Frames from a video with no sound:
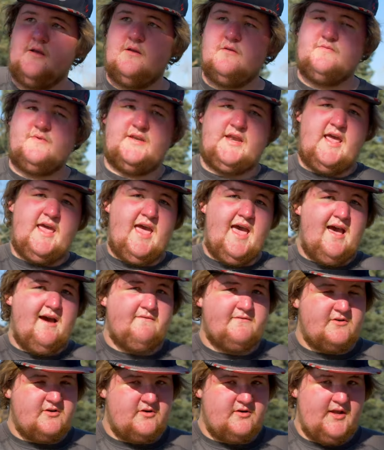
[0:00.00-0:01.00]
the day
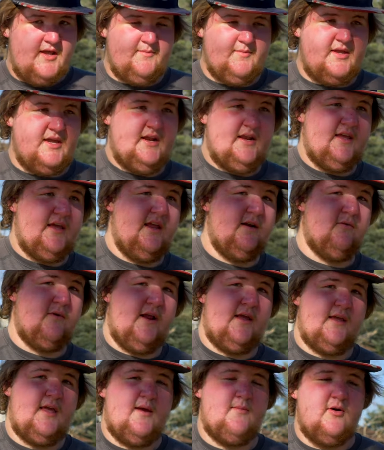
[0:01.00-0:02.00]
after him getting it, when
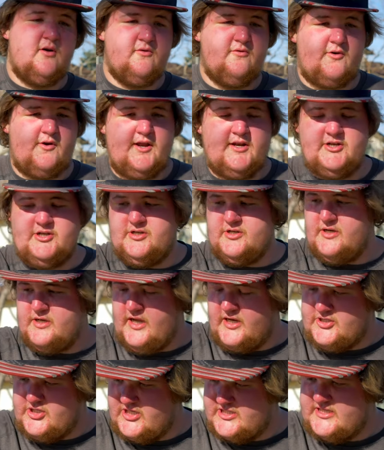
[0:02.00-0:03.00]
I came over and
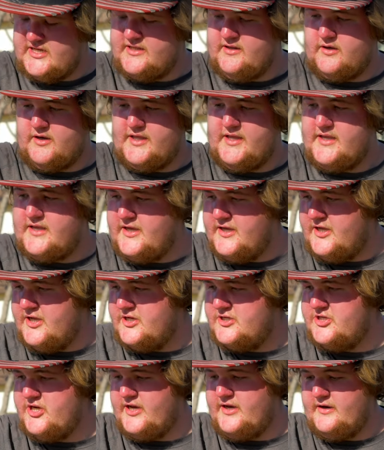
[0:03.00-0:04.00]
adjusted the
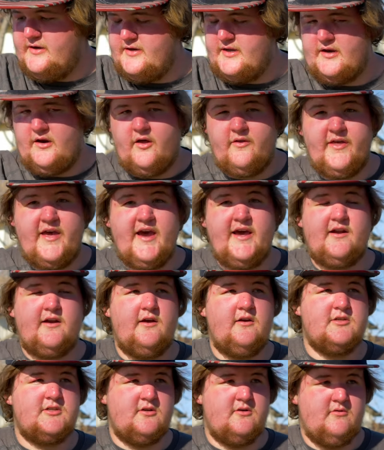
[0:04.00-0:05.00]
linkage and did all that, I
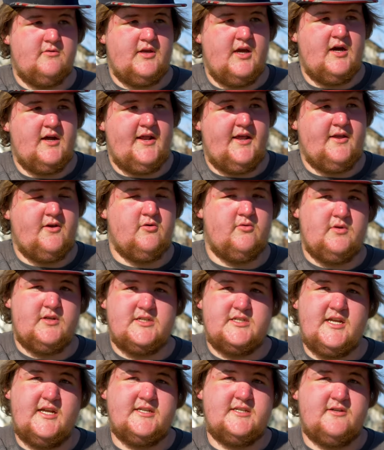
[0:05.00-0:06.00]
also got a coolant
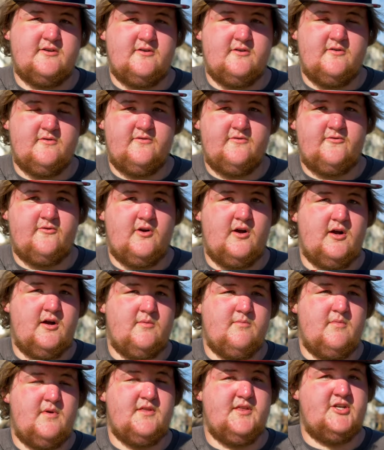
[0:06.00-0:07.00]
sensor
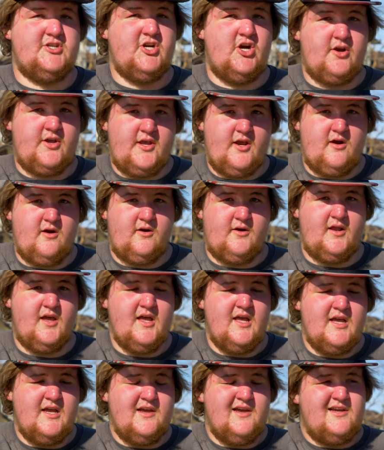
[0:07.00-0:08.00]
from the junkyard.
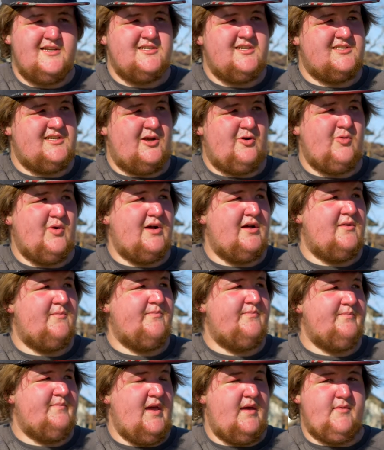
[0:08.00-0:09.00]
So I was like, well,
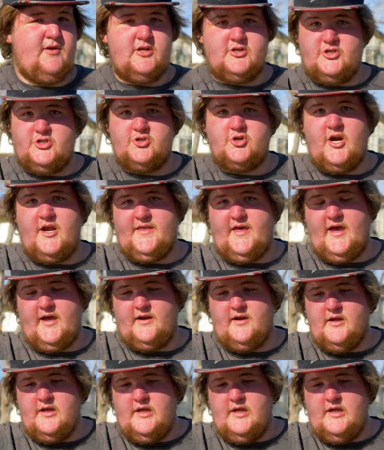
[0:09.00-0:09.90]
maybe I'll just try that.